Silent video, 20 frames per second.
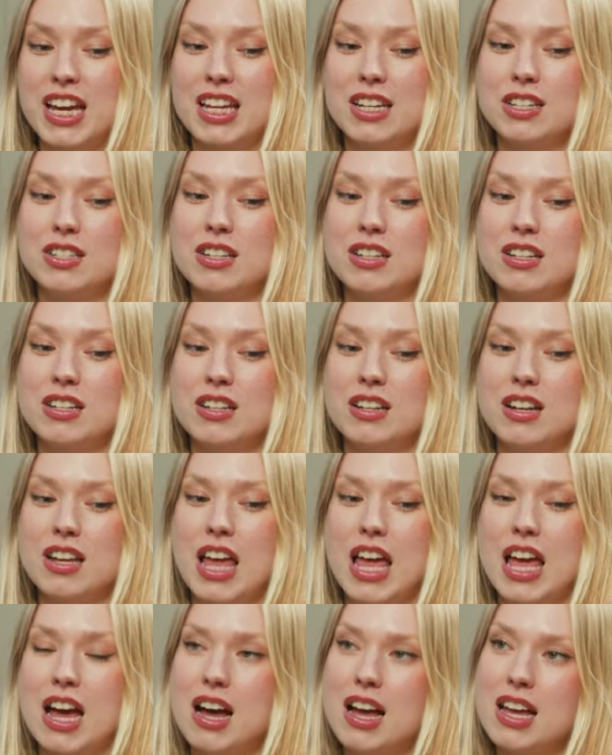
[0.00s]
into
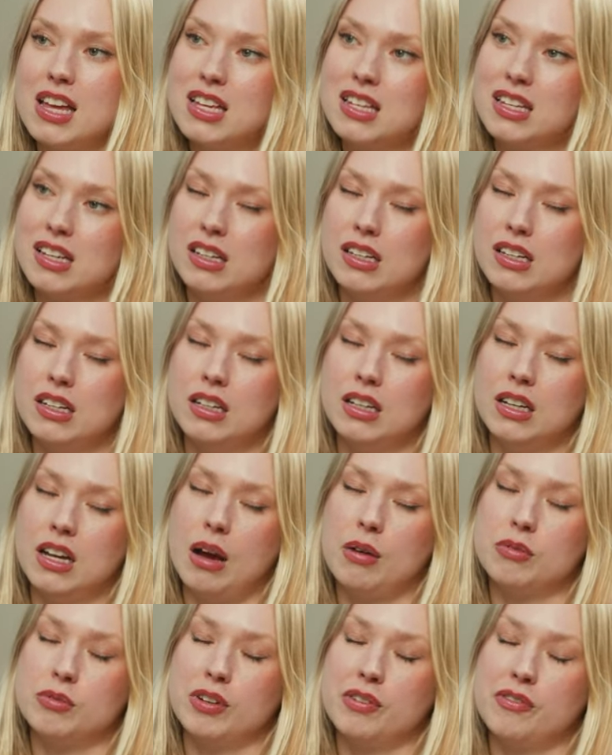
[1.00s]
AI. Right.
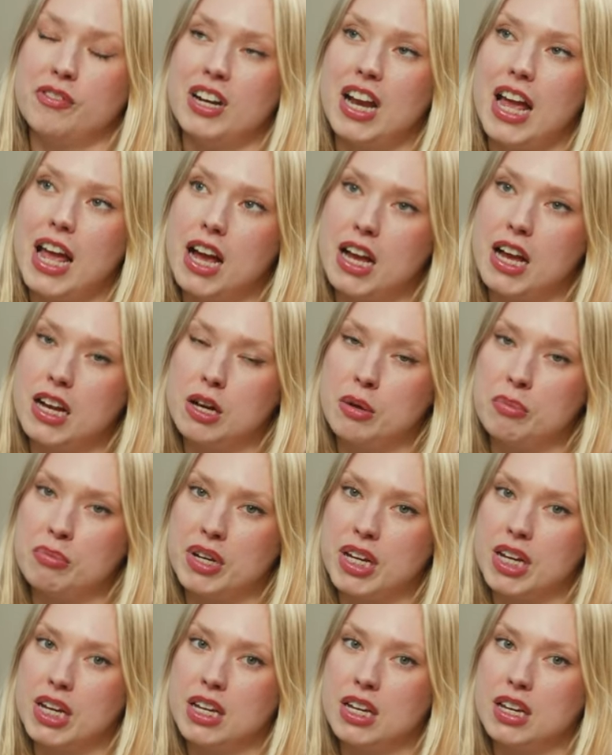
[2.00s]
I was working for an AI
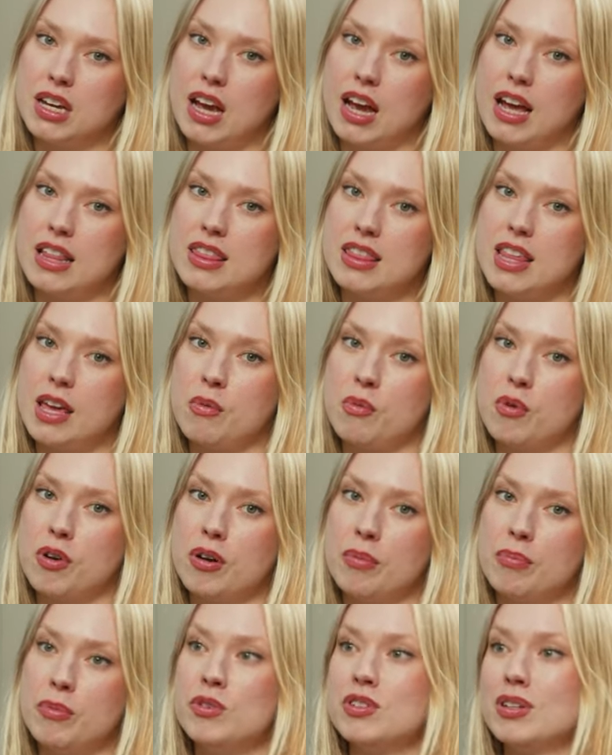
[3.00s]
company and they were
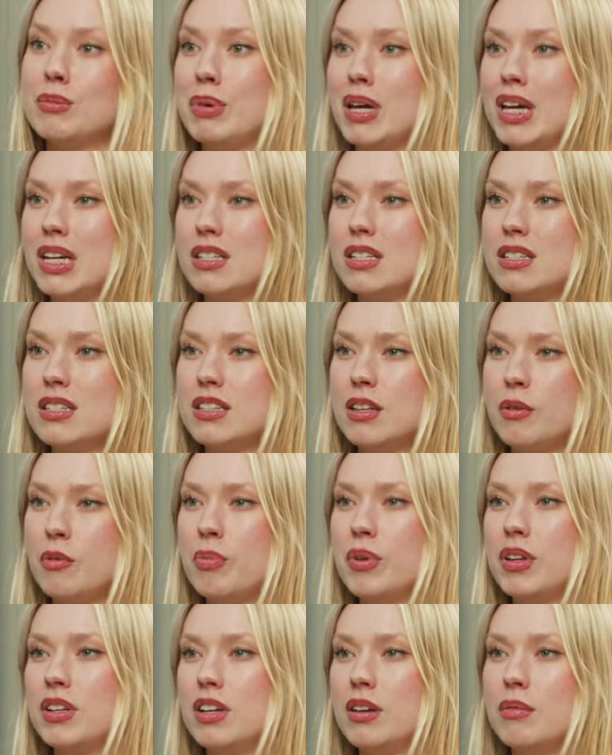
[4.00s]
music based. They were
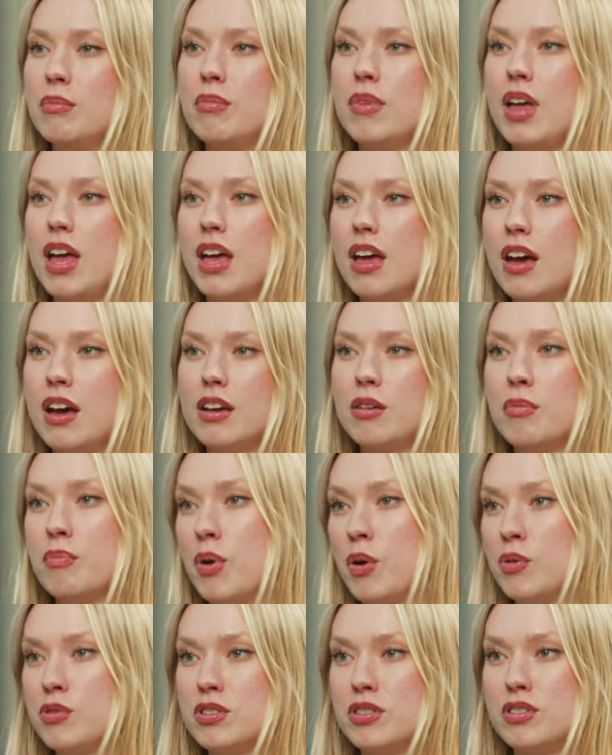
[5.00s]
building an okay. AI
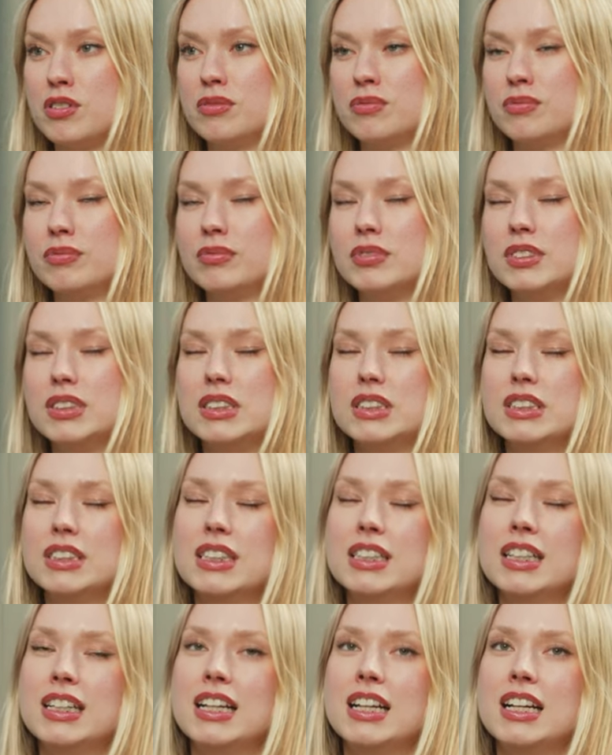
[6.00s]
composer.
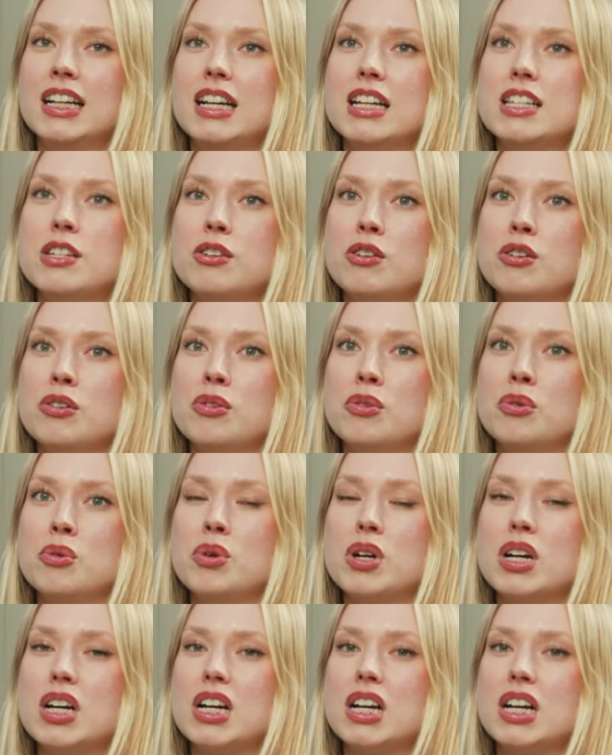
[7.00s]
So
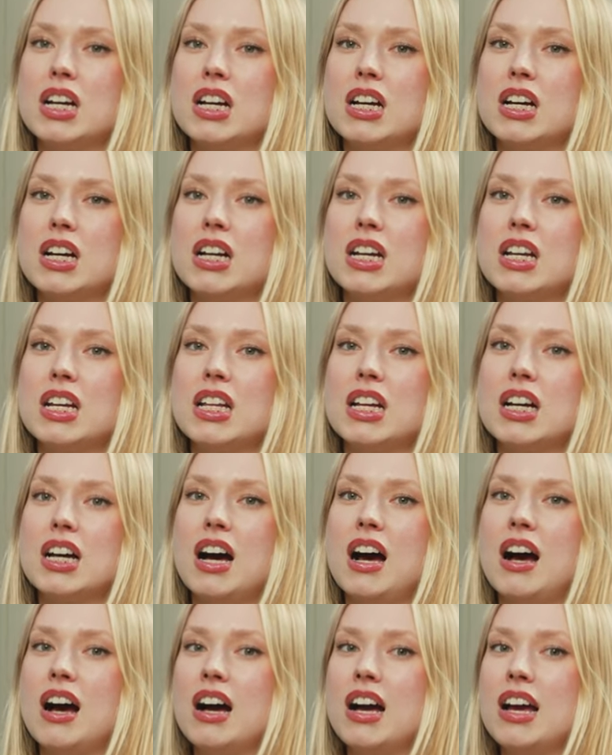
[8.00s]

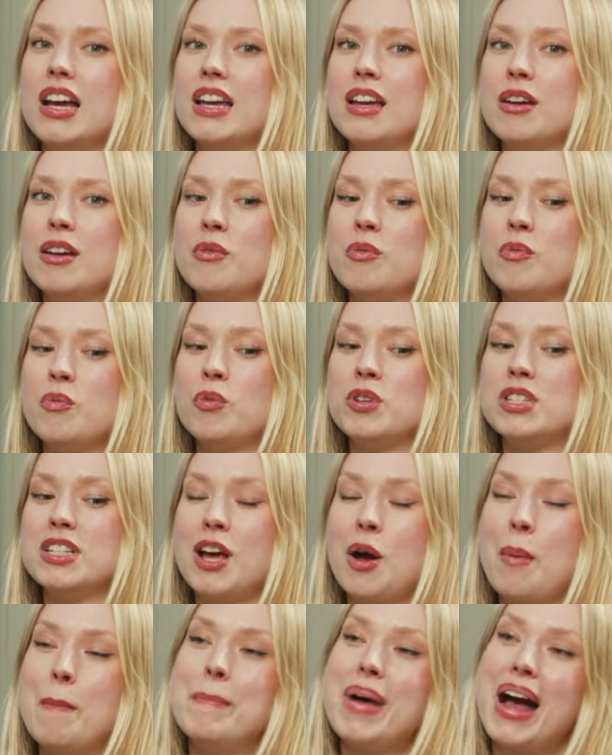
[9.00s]
I was
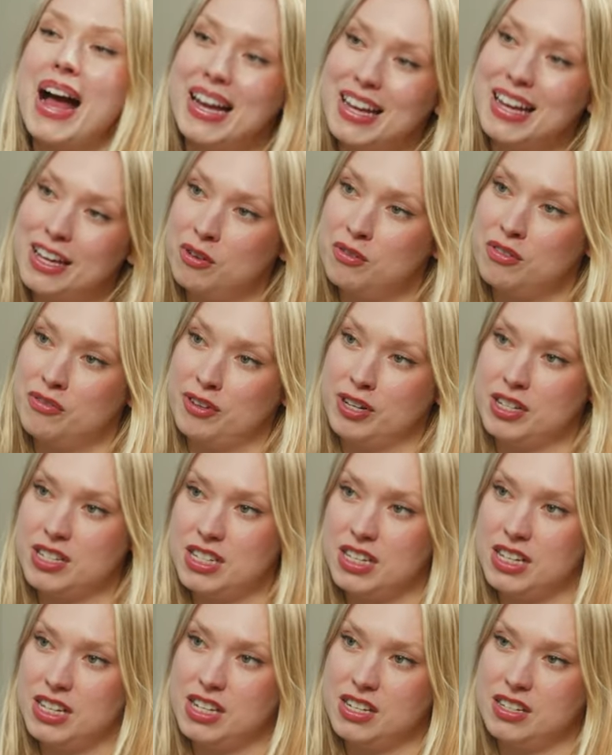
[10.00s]
now back at
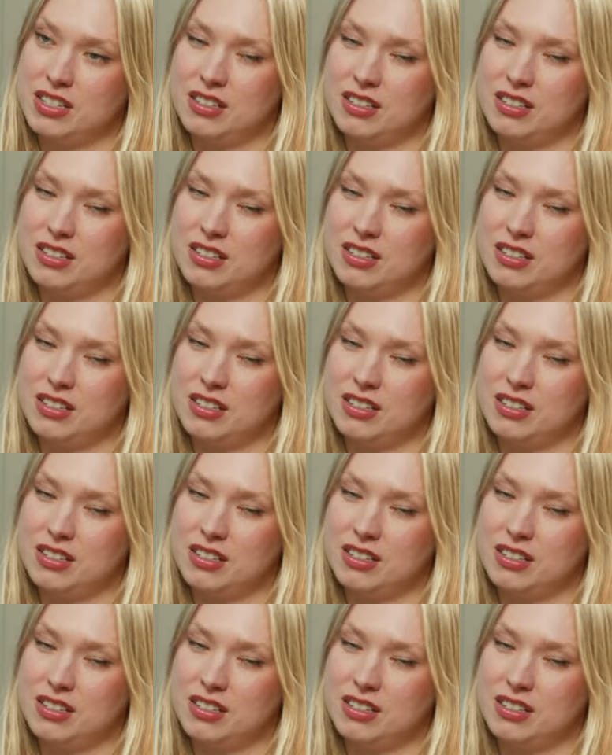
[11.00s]
university